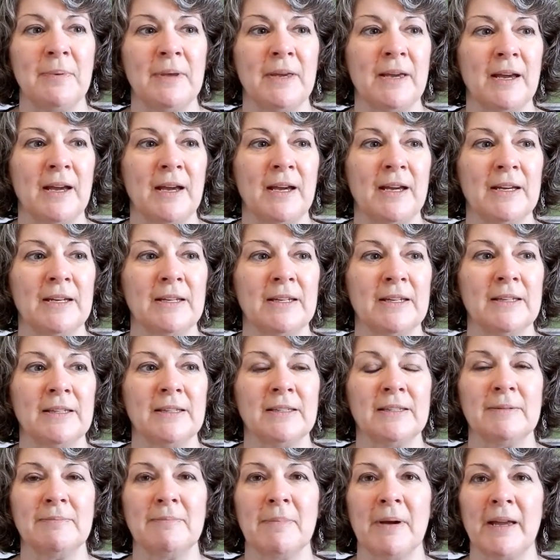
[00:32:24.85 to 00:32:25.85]

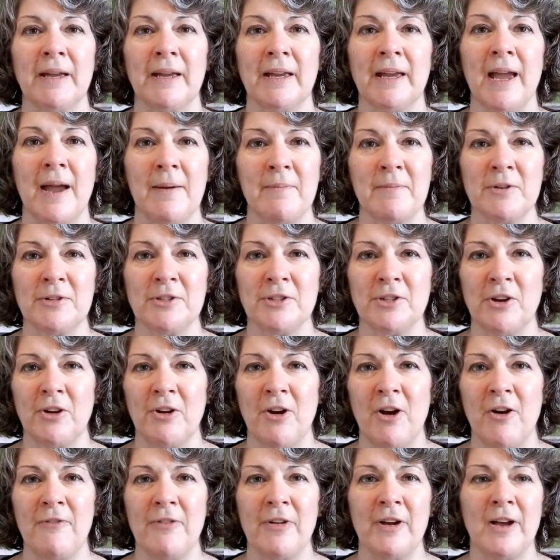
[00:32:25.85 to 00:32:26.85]
because my camera
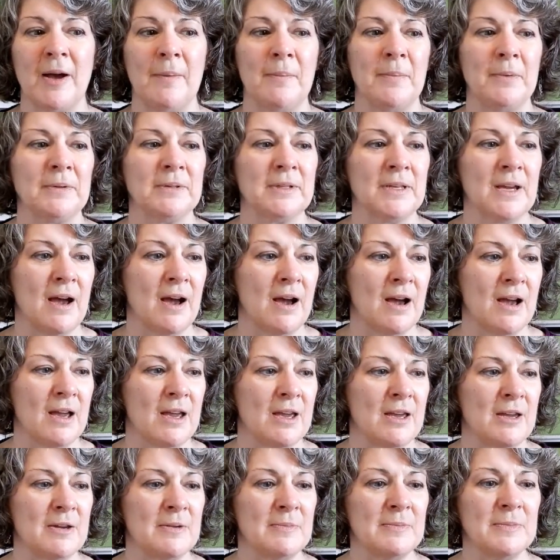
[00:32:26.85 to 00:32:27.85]
shut off a couple
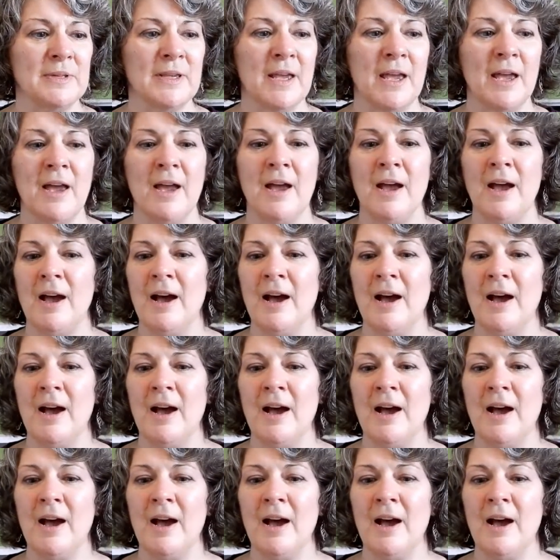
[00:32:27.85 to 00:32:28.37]
times.